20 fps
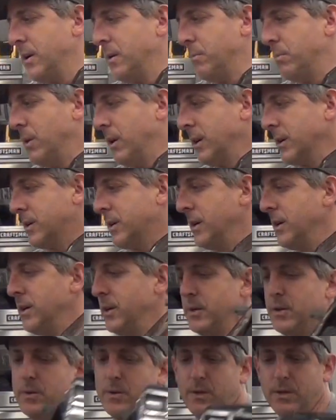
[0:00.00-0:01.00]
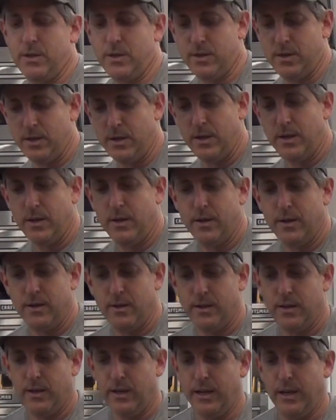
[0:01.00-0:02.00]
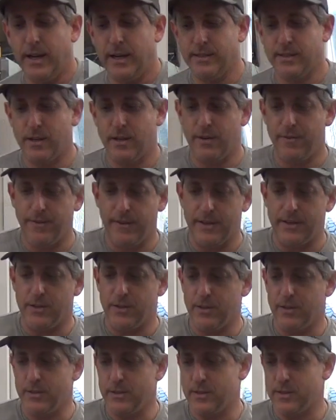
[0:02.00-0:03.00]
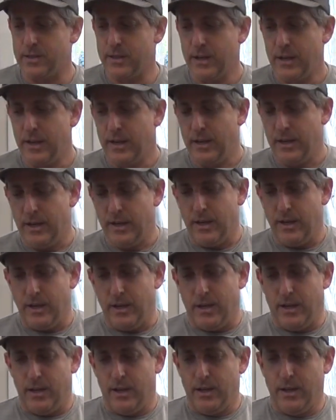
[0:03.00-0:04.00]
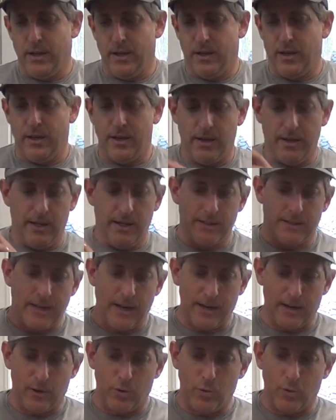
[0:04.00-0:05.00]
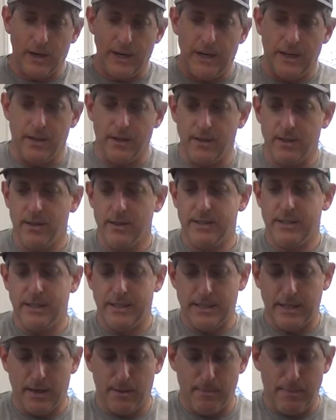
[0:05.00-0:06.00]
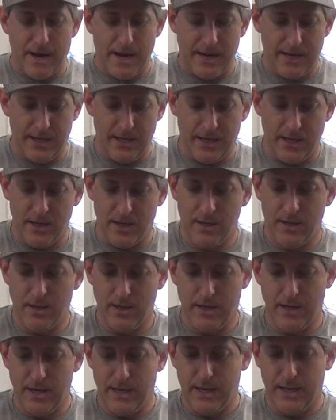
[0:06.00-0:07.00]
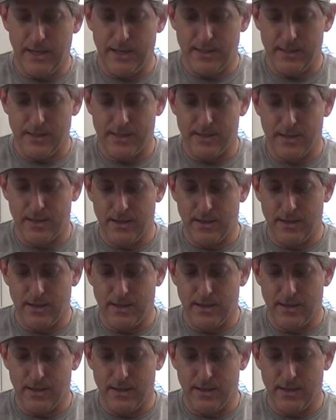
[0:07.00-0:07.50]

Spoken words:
Bronco. It has inner fenders. It's got a great detailed body, and